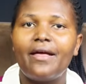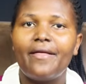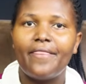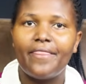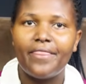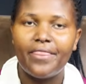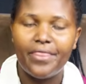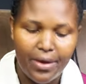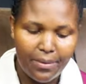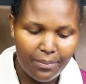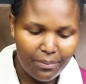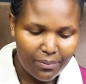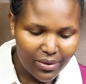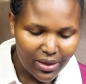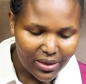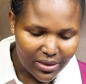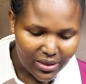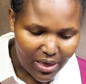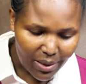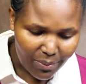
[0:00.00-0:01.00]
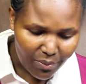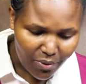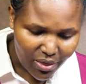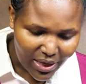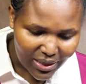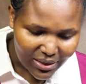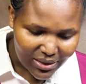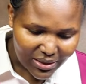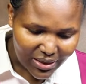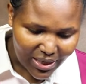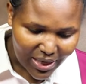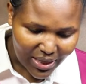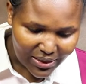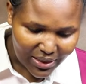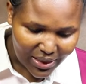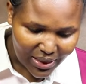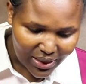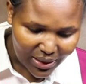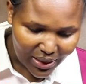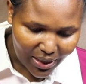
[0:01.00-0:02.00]
the trouble that he has
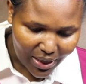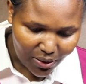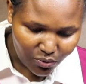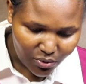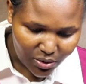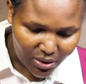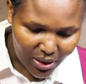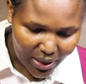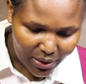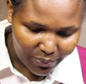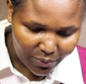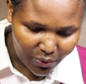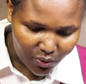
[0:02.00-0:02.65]
encountered,